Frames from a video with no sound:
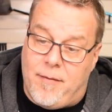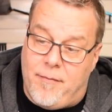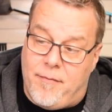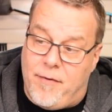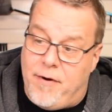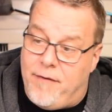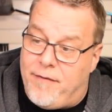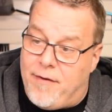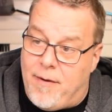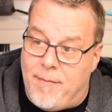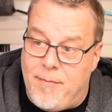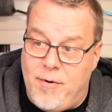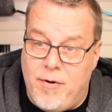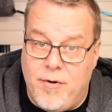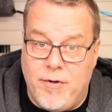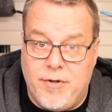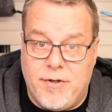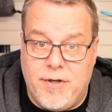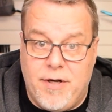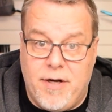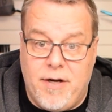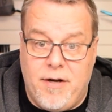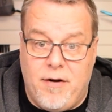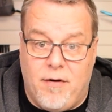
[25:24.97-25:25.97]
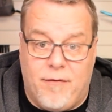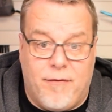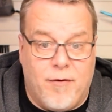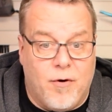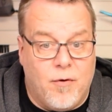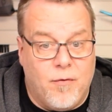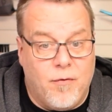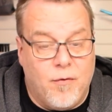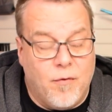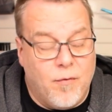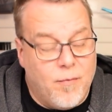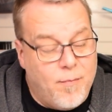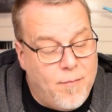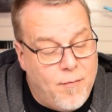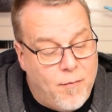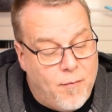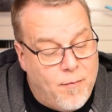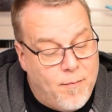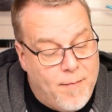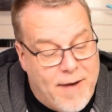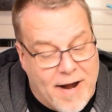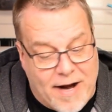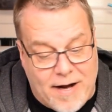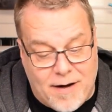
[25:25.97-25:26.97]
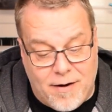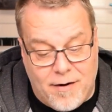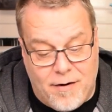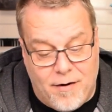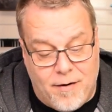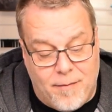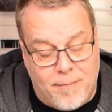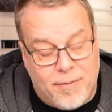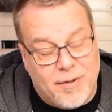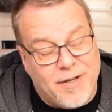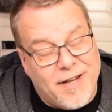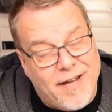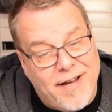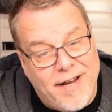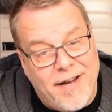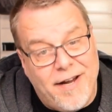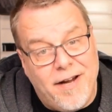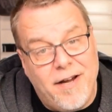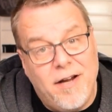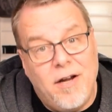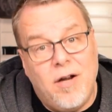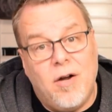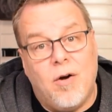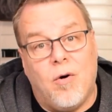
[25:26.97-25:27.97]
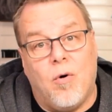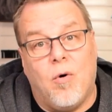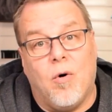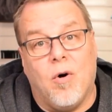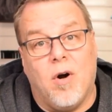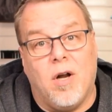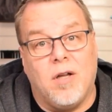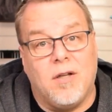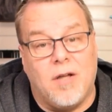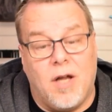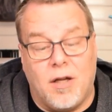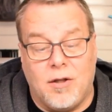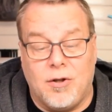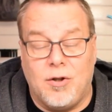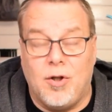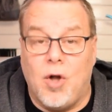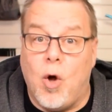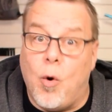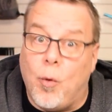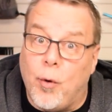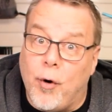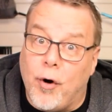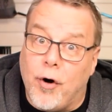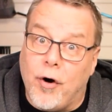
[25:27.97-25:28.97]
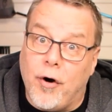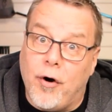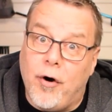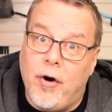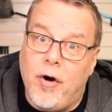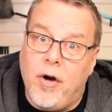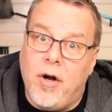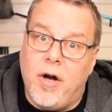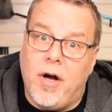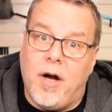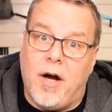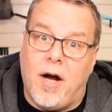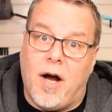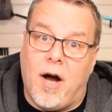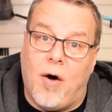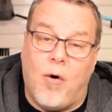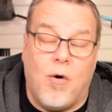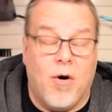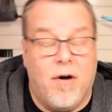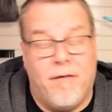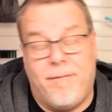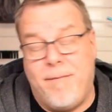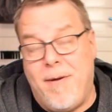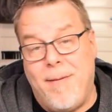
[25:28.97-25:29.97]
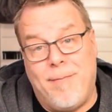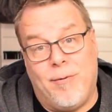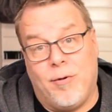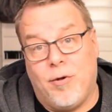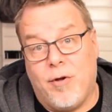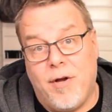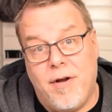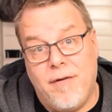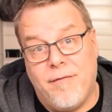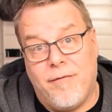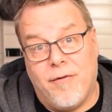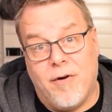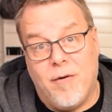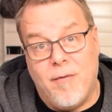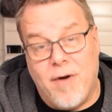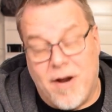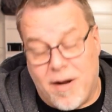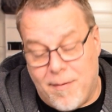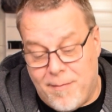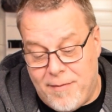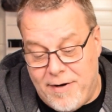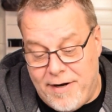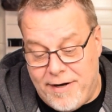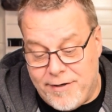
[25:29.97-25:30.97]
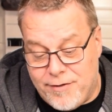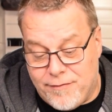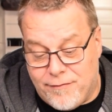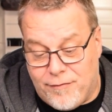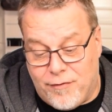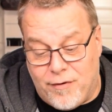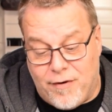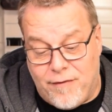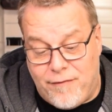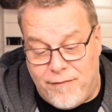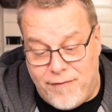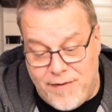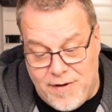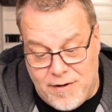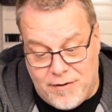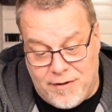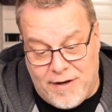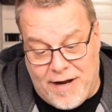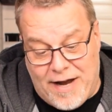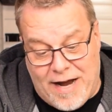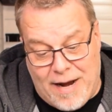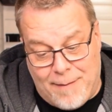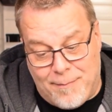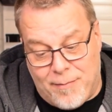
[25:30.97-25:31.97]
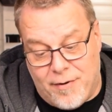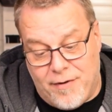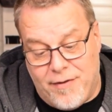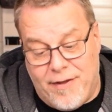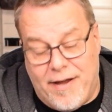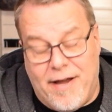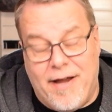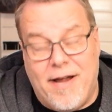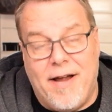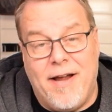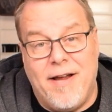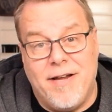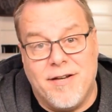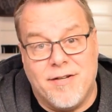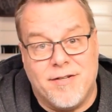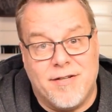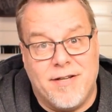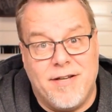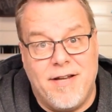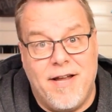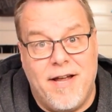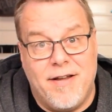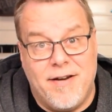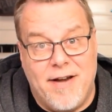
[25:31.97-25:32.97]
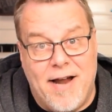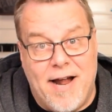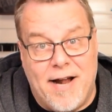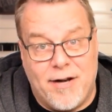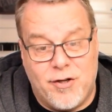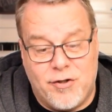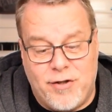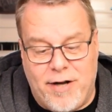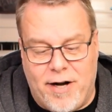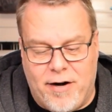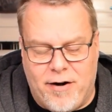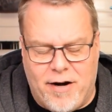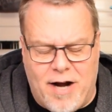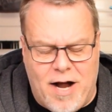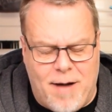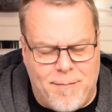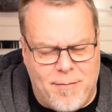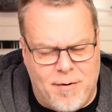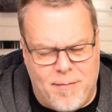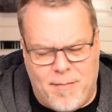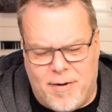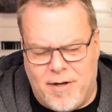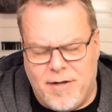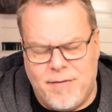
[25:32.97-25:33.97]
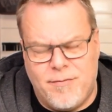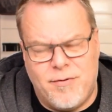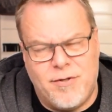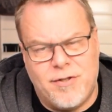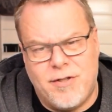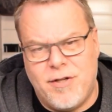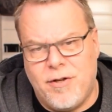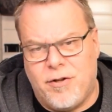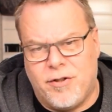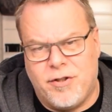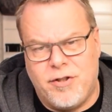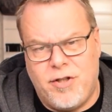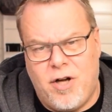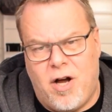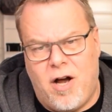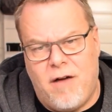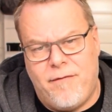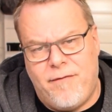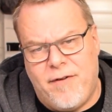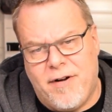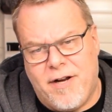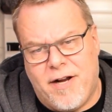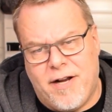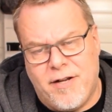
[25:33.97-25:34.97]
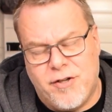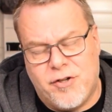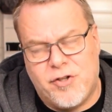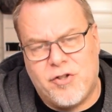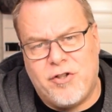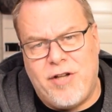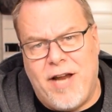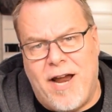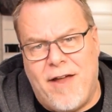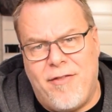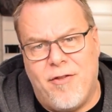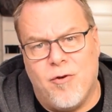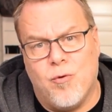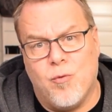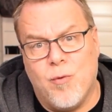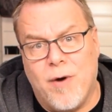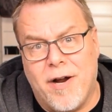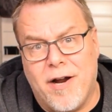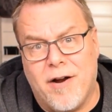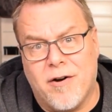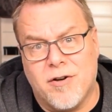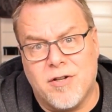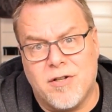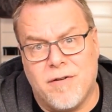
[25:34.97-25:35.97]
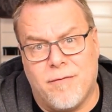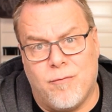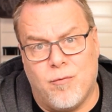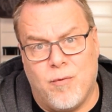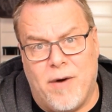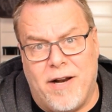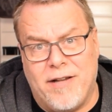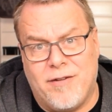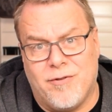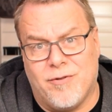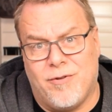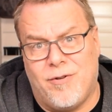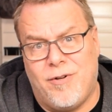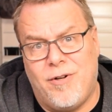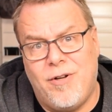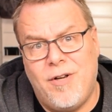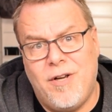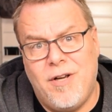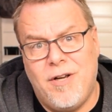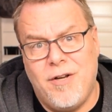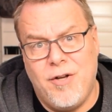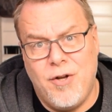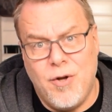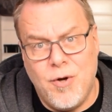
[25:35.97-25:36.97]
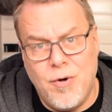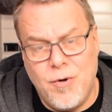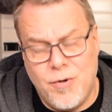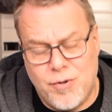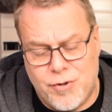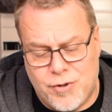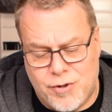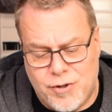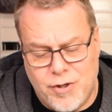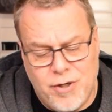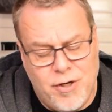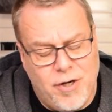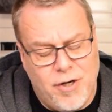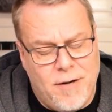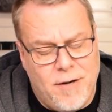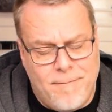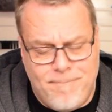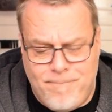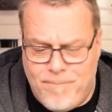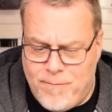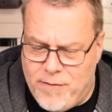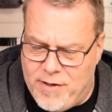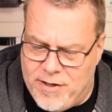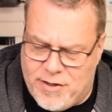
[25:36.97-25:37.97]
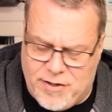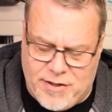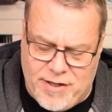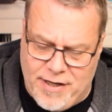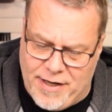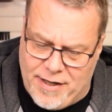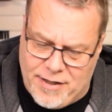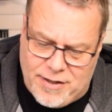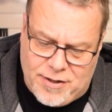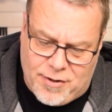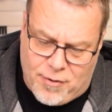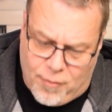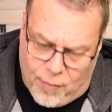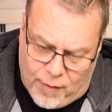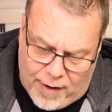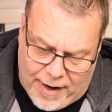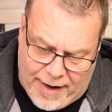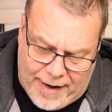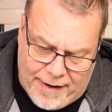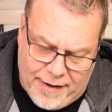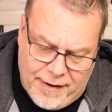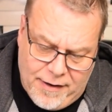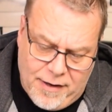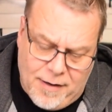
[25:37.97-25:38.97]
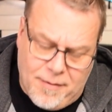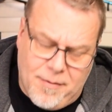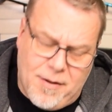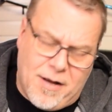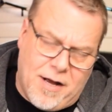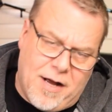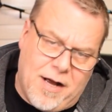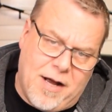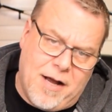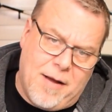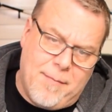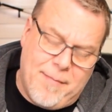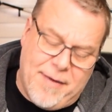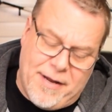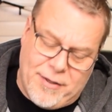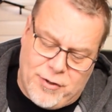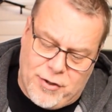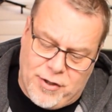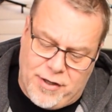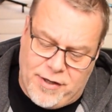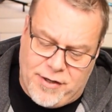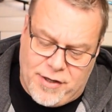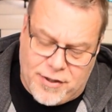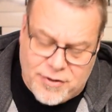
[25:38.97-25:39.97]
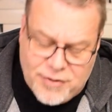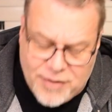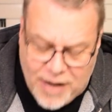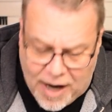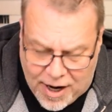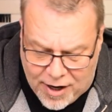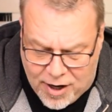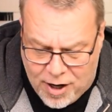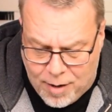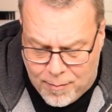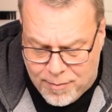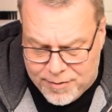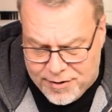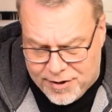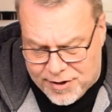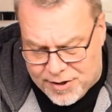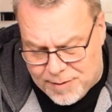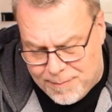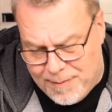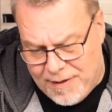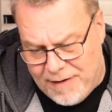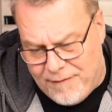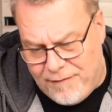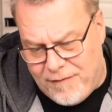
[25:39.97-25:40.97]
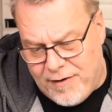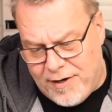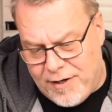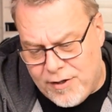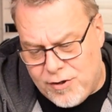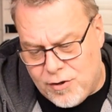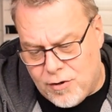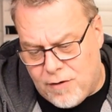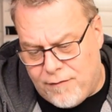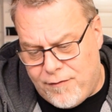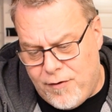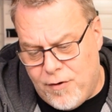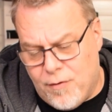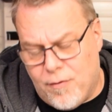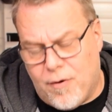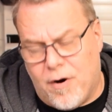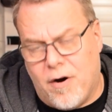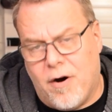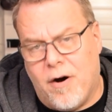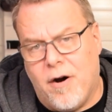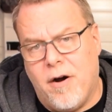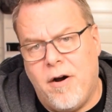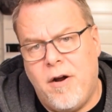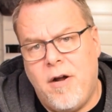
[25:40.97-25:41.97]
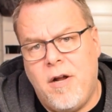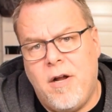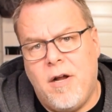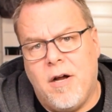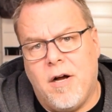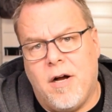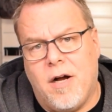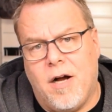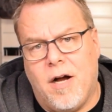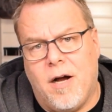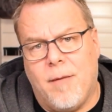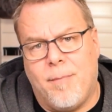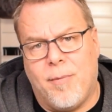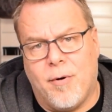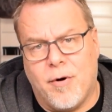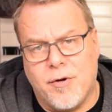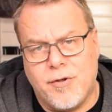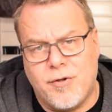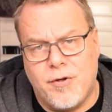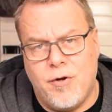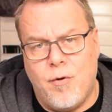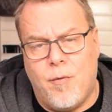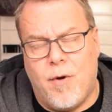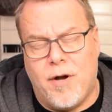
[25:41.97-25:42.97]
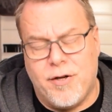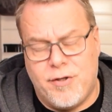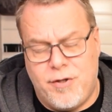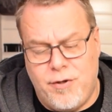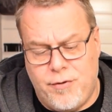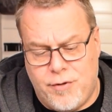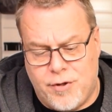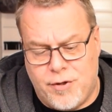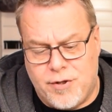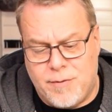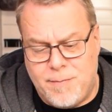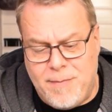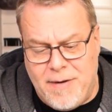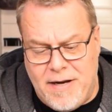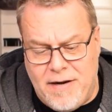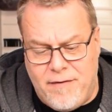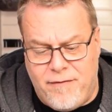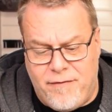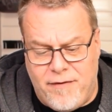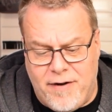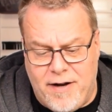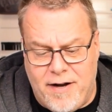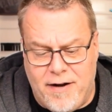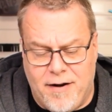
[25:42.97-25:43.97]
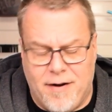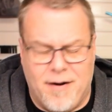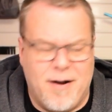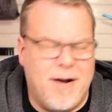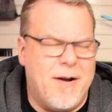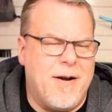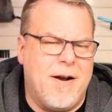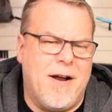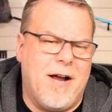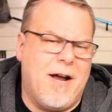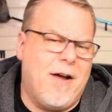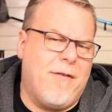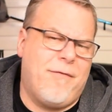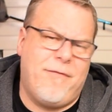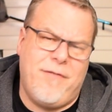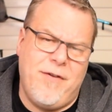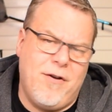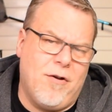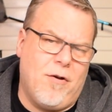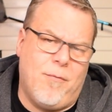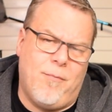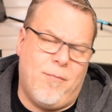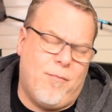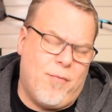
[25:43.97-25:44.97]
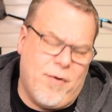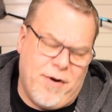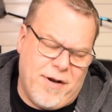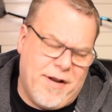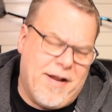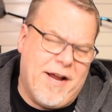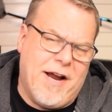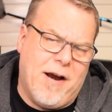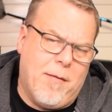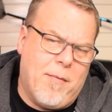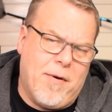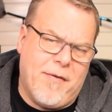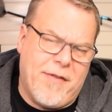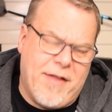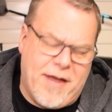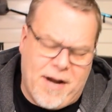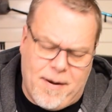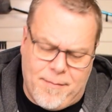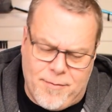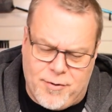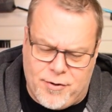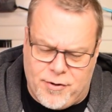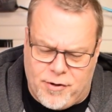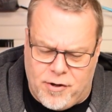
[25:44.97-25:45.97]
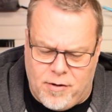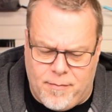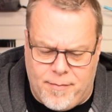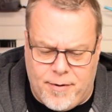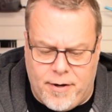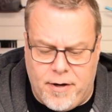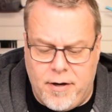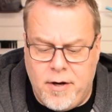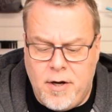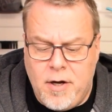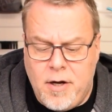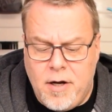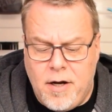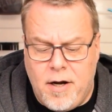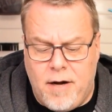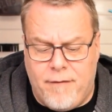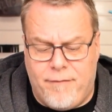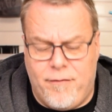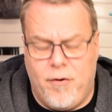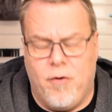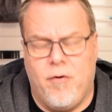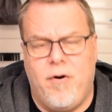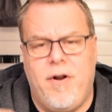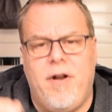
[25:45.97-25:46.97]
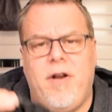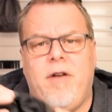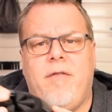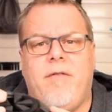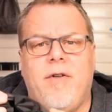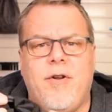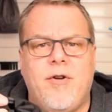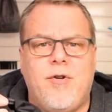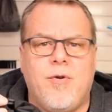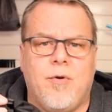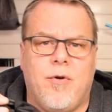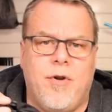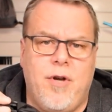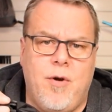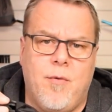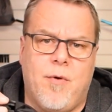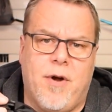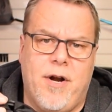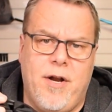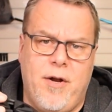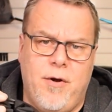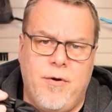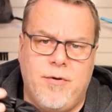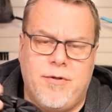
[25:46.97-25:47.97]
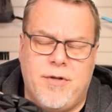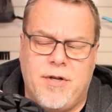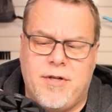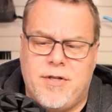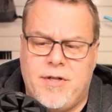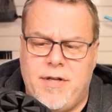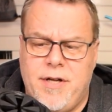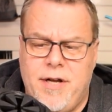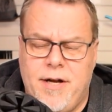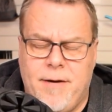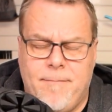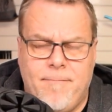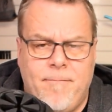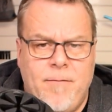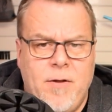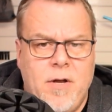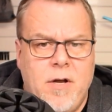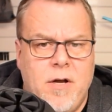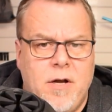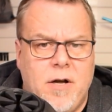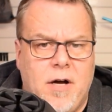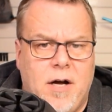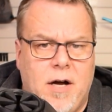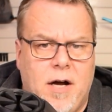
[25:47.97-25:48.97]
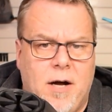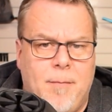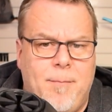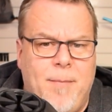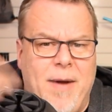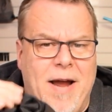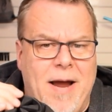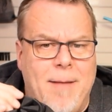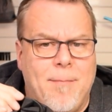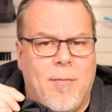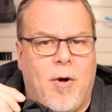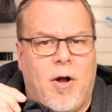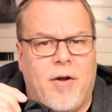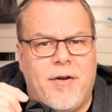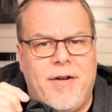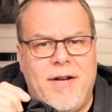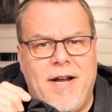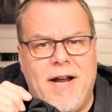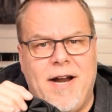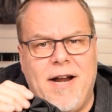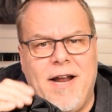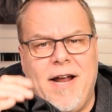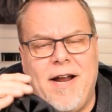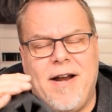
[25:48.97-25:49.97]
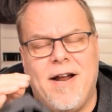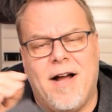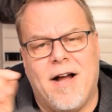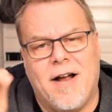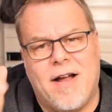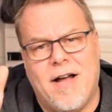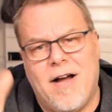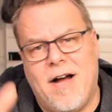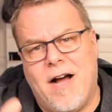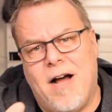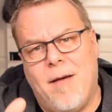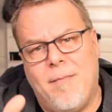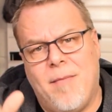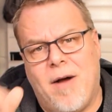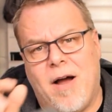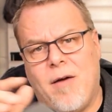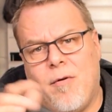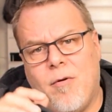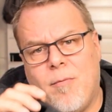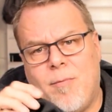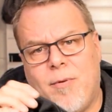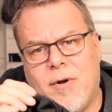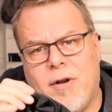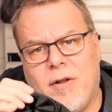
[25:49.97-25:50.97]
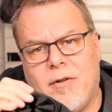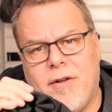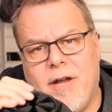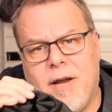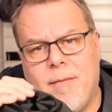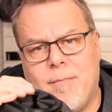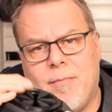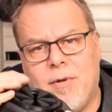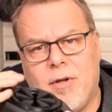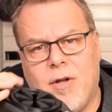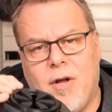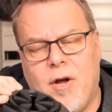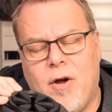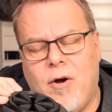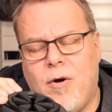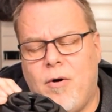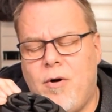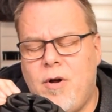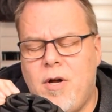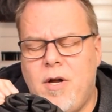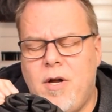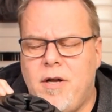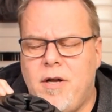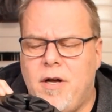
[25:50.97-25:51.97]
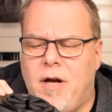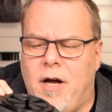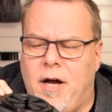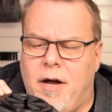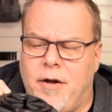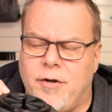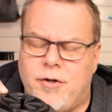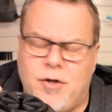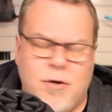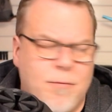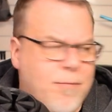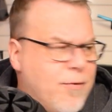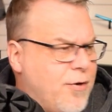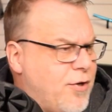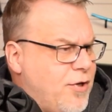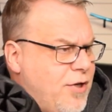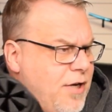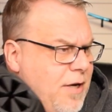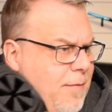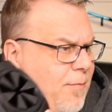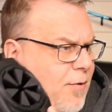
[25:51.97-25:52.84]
If I'm using, you know, for mech play or a loner, or if people are looking for a recommendation for a field hopper that is an agitator hopper but still tough and can stand the rigors of rental use, this thing is great. I mentioned it does not come with the speed feed, so if you are a person who wants to use a speed feed, a field wouldn't care about that, I'm sure, but if you're an individual and you want to use this thing, paintballdna.com, I will put a link below. Super cheap.